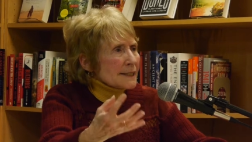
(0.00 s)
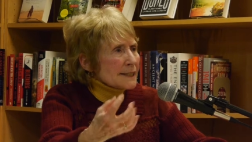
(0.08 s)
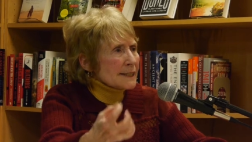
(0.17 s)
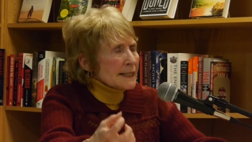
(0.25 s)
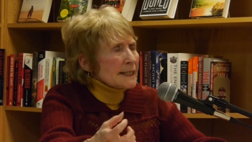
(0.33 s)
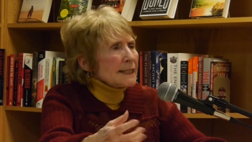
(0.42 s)
the
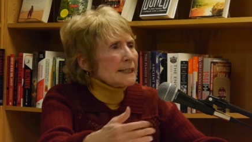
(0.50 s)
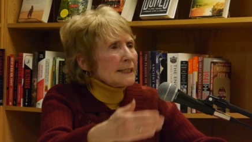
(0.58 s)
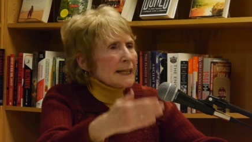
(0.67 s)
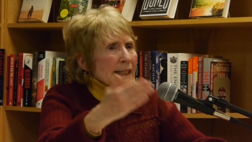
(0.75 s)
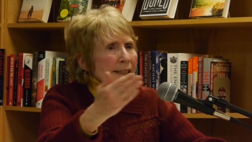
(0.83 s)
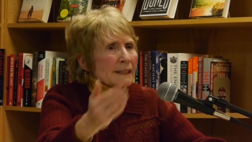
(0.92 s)

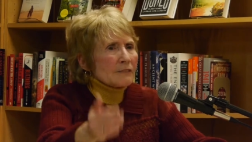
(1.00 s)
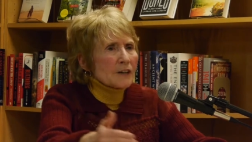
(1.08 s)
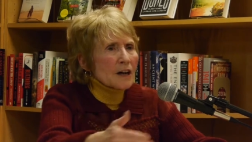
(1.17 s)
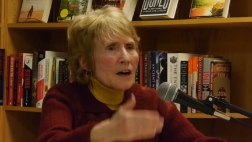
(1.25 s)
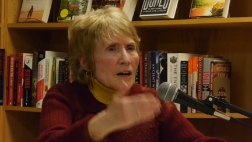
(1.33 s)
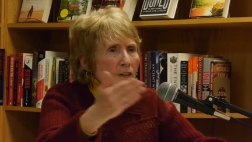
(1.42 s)
scene and give
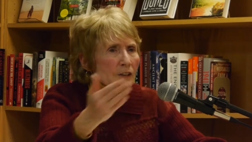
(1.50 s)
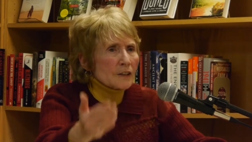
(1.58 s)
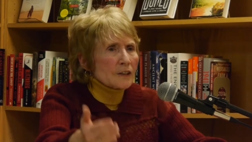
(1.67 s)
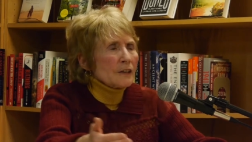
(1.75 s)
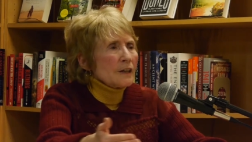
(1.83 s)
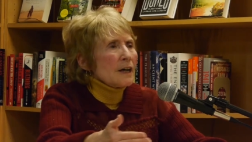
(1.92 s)

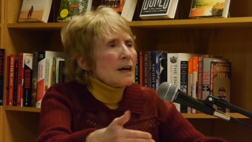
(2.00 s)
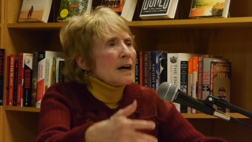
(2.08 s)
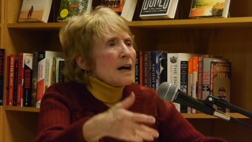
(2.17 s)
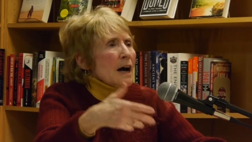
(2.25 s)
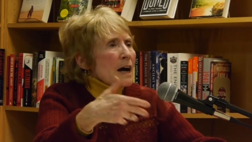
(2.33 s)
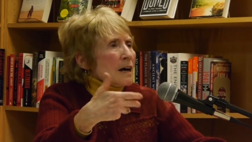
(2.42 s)
color.
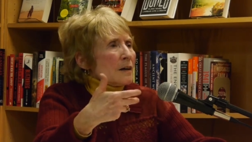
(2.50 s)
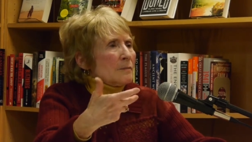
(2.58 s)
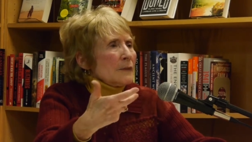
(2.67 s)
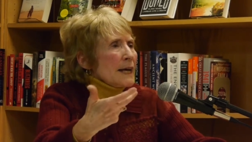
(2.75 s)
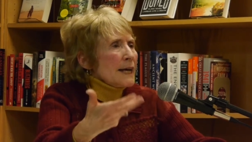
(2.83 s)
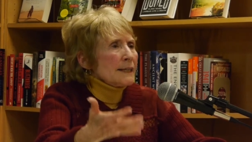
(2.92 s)

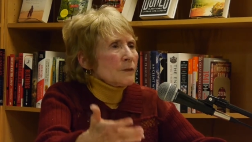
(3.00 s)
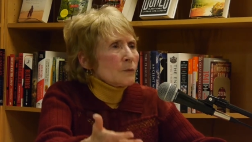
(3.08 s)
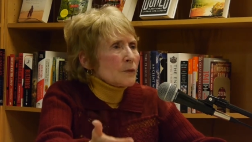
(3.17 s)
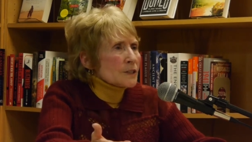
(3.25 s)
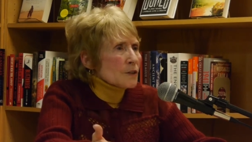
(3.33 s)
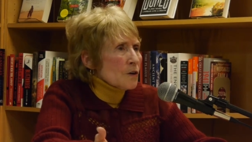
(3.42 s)
And it
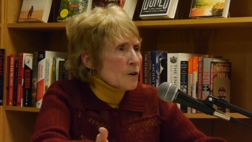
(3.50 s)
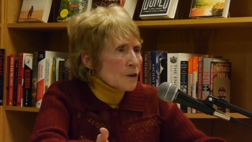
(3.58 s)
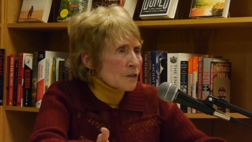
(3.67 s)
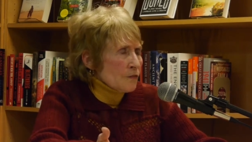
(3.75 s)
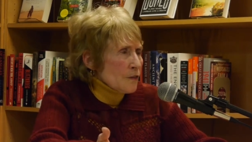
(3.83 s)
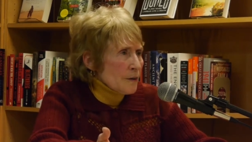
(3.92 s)
was
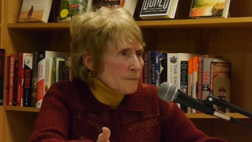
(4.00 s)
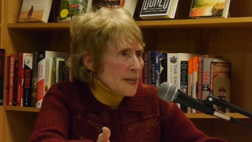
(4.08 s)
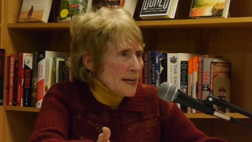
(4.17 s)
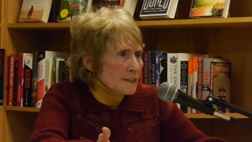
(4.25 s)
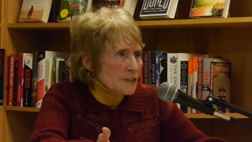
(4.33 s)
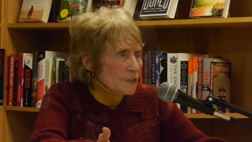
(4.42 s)
all from
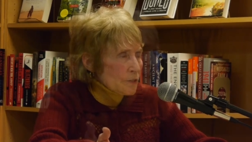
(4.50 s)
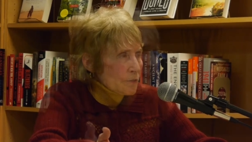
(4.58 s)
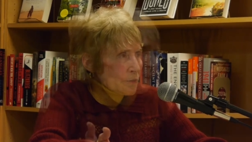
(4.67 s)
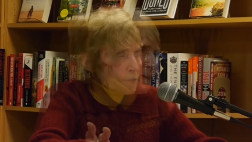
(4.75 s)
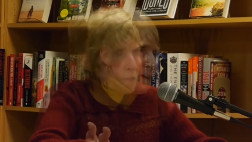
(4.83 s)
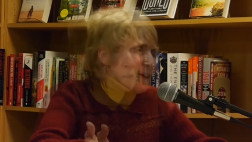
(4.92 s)
that
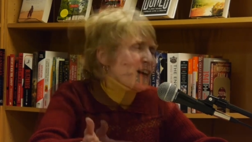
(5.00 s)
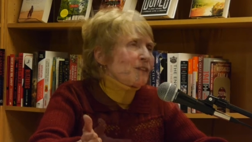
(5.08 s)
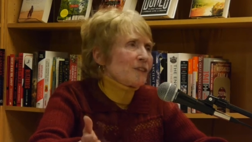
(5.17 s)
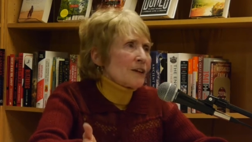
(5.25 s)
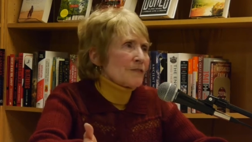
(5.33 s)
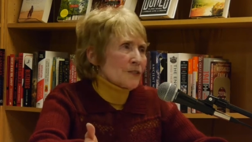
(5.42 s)
student. I
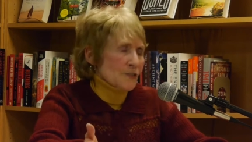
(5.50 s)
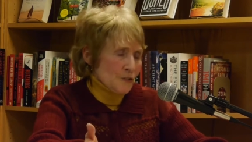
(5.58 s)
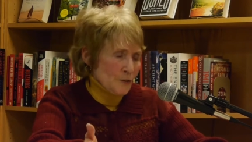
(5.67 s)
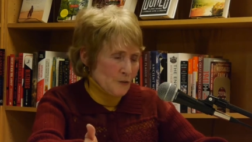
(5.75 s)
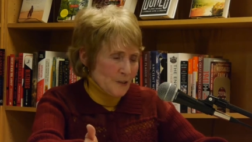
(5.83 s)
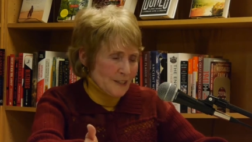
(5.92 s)
love the
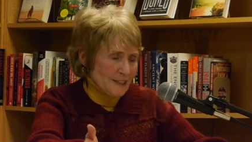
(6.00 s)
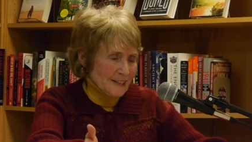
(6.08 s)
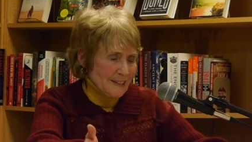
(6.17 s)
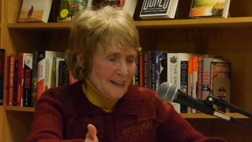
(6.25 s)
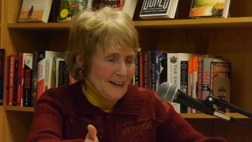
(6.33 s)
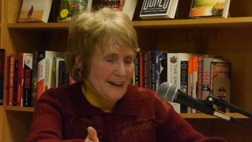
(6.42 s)
stories.
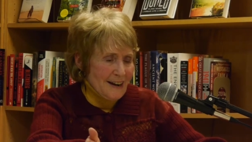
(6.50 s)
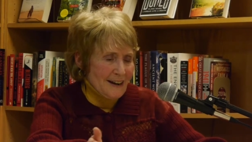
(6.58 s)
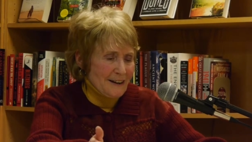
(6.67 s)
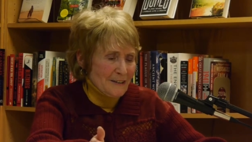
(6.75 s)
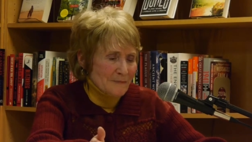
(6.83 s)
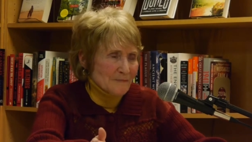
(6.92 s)

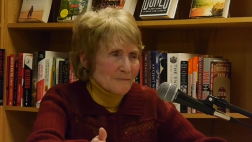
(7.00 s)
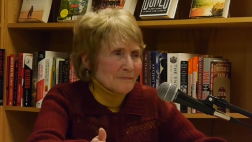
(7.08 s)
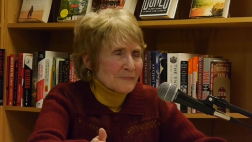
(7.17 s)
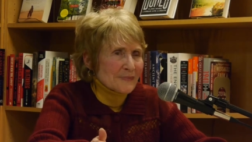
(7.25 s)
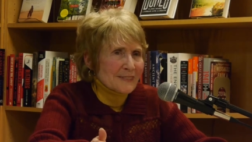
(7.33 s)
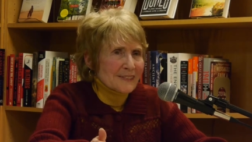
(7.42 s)

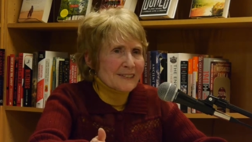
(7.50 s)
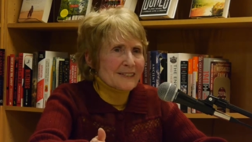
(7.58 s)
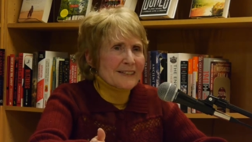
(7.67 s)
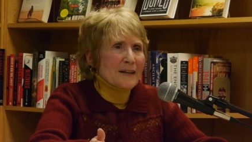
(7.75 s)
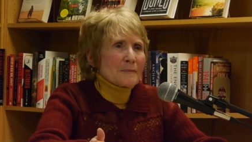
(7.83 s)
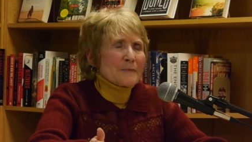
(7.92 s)

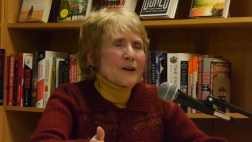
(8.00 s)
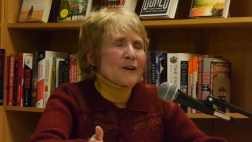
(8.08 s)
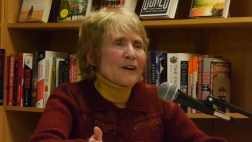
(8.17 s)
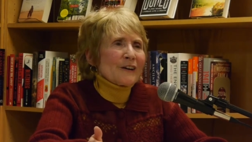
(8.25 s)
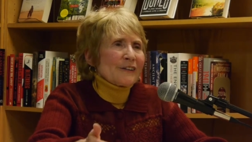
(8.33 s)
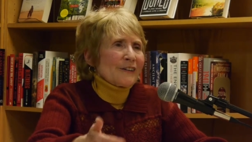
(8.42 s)
Some
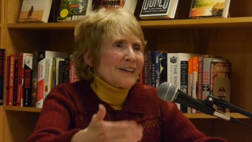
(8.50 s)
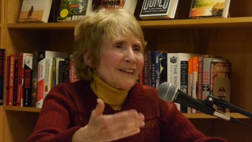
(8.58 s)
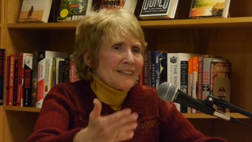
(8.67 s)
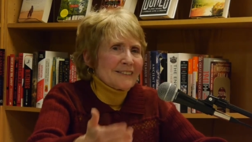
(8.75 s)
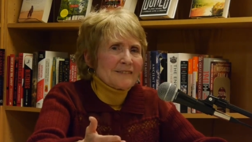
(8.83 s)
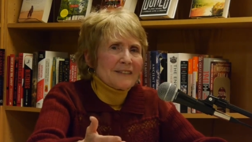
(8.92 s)
are
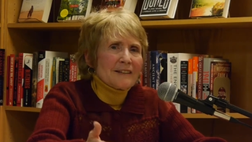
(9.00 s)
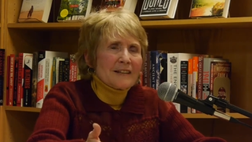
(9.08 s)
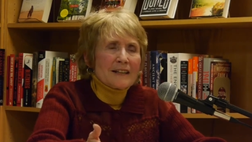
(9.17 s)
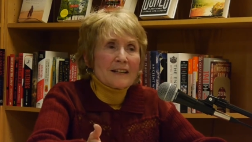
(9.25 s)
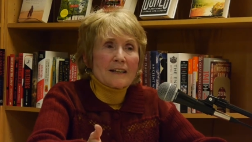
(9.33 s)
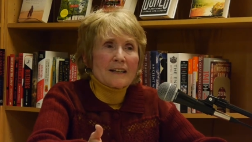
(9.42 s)

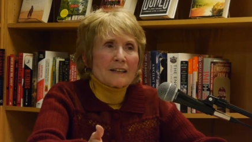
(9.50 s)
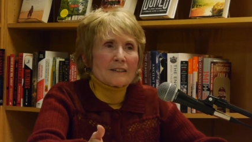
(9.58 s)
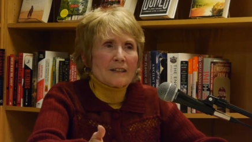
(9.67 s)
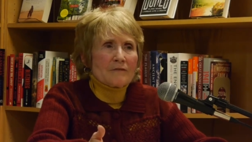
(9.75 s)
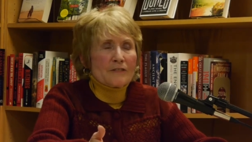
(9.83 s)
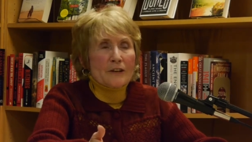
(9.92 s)

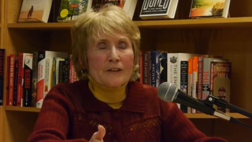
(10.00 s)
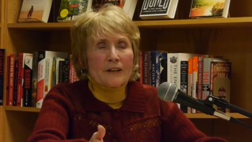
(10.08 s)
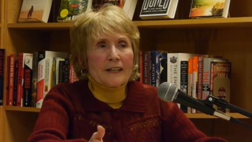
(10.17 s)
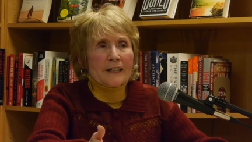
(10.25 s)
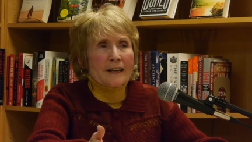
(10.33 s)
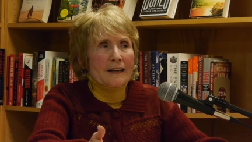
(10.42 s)

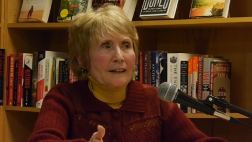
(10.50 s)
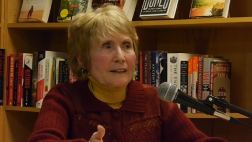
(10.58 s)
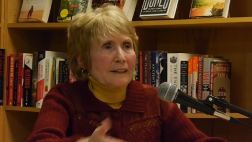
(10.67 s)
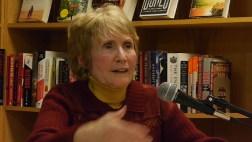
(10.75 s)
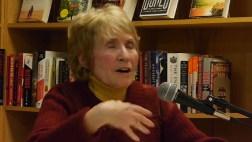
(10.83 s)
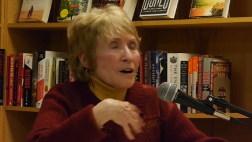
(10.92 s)
very
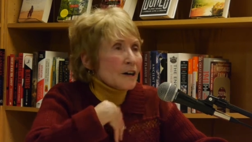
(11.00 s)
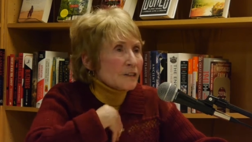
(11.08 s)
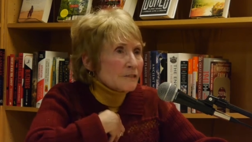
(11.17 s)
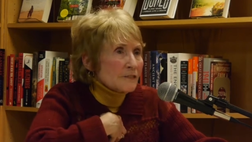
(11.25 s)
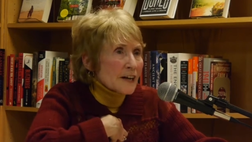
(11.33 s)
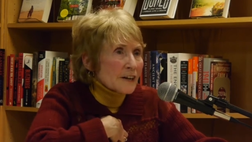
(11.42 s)

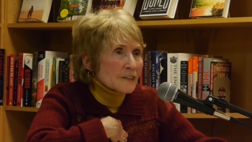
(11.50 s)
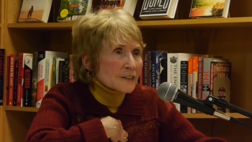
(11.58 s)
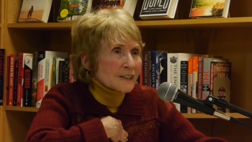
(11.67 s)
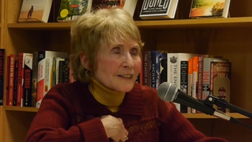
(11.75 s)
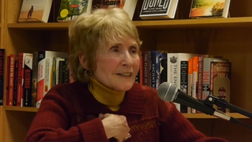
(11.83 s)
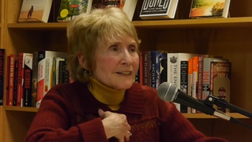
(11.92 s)

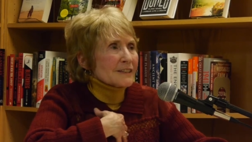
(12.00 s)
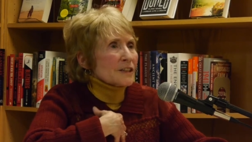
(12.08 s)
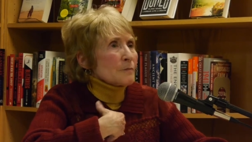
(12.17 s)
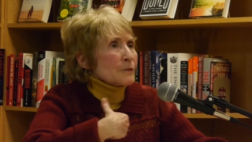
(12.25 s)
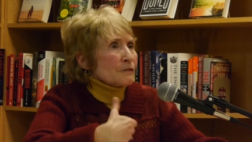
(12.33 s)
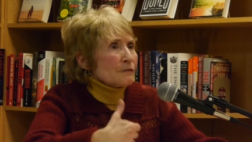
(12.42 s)
heartfelt,
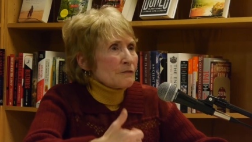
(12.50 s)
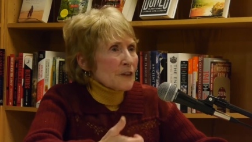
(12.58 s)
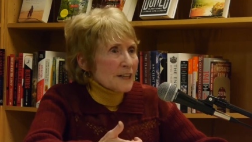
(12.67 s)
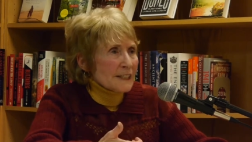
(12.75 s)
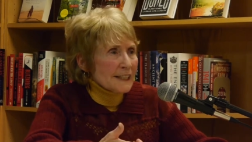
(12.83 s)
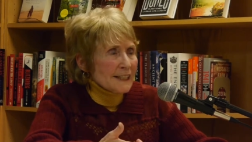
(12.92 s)
some are
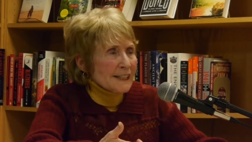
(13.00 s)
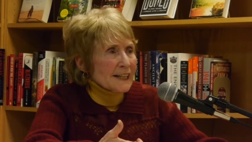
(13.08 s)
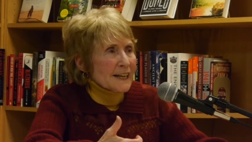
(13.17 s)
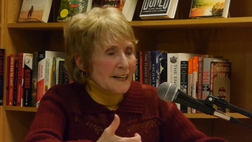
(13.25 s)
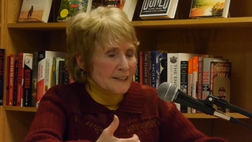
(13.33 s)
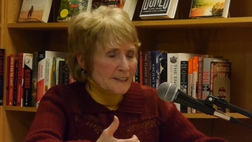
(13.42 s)
funny,
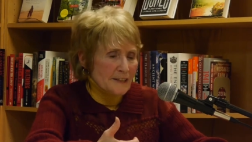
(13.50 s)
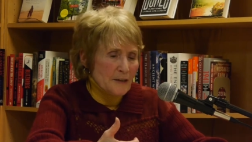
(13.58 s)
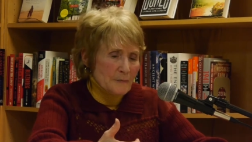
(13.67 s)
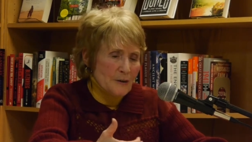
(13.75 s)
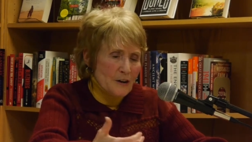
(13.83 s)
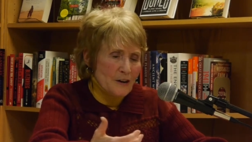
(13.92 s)

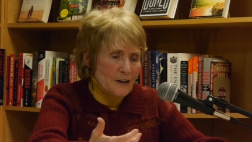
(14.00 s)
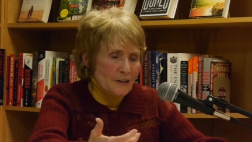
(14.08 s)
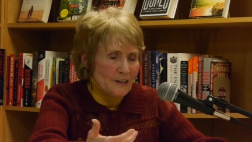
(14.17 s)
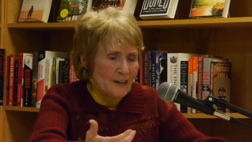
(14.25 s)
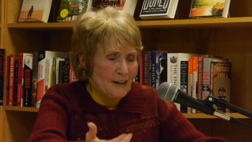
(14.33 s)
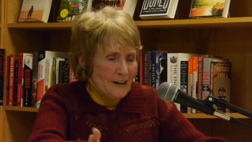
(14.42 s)
some are